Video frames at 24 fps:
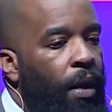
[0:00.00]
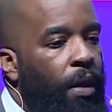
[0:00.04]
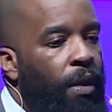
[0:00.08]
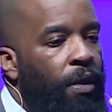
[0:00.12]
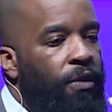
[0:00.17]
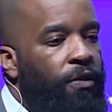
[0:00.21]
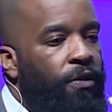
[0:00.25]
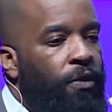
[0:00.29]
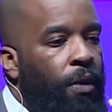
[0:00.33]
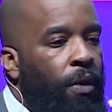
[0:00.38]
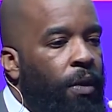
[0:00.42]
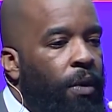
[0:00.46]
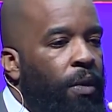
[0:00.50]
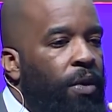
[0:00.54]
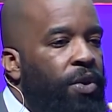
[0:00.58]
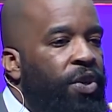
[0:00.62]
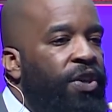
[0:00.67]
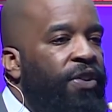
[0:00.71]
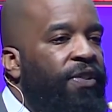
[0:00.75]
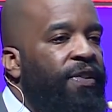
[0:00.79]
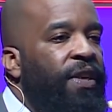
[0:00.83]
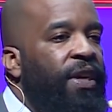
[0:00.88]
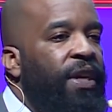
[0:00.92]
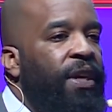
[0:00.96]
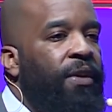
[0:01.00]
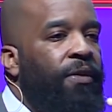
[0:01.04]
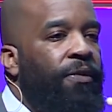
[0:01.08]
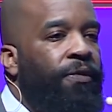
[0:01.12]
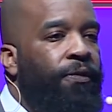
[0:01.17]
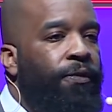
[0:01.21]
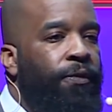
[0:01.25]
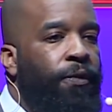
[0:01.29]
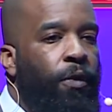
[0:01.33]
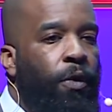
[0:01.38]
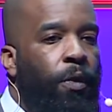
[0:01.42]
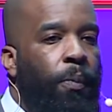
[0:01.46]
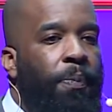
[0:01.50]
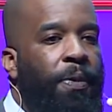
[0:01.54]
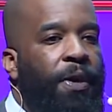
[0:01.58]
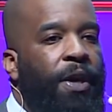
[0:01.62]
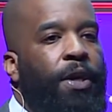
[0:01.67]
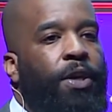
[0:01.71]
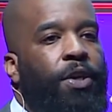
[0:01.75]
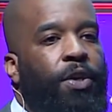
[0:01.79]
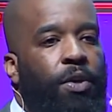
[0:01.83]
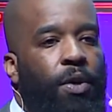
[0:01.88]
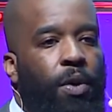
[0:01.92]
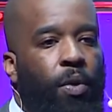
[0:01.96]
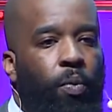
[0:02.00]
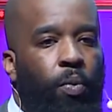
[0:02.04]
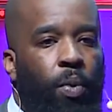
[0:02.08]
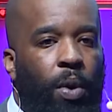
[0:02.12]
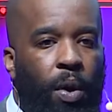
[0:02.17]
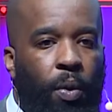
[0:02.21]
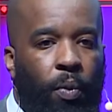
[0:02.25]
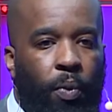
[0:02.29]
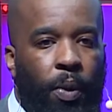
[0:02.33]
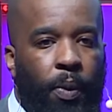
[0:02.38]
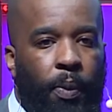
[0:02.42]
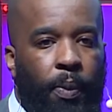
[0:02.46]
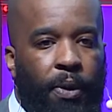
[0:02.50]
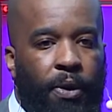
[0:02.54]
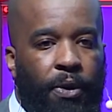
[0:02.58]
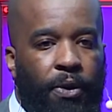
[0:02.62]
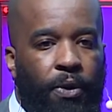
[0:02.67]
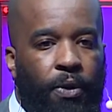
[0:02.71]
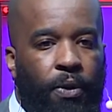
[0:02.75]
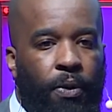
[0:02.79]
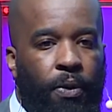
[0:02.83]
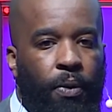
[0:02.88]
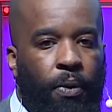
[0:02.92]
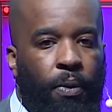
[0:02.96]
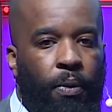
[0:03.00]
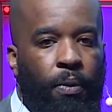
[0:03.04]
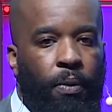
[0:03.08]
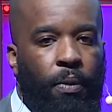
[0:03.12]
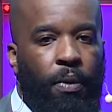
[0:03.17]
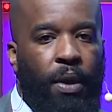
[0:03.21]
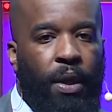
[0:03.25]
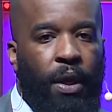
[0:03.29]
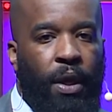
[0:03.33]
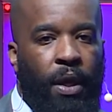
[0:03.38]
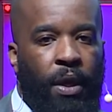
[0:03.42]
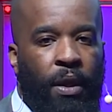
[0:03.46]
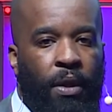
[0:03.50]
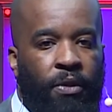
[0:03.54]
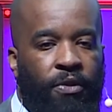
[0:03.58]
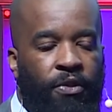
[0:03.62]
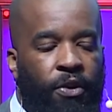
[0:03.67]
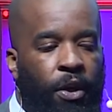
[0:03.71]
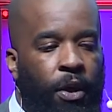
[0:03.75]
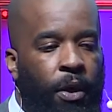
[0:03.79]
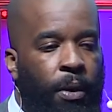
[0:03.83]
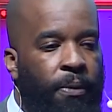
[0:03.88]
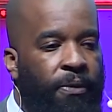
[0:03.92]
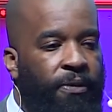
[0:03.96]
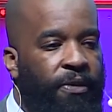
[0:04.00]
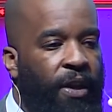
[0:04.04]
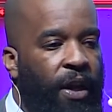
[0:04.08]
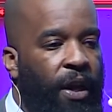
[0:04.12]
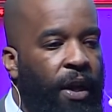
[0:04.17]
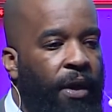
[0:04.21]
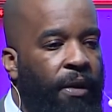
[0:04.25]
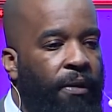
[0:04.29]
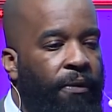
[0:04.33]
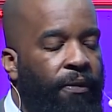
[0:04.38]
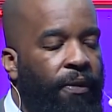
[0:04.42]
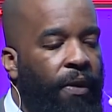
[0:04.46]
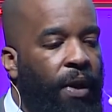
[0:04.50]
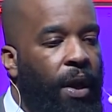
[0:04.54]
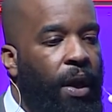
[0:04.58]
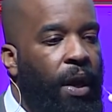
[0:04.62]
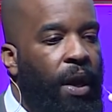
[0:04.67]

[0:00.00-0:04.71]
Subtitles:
So just to get a full picture of what we would do in terms of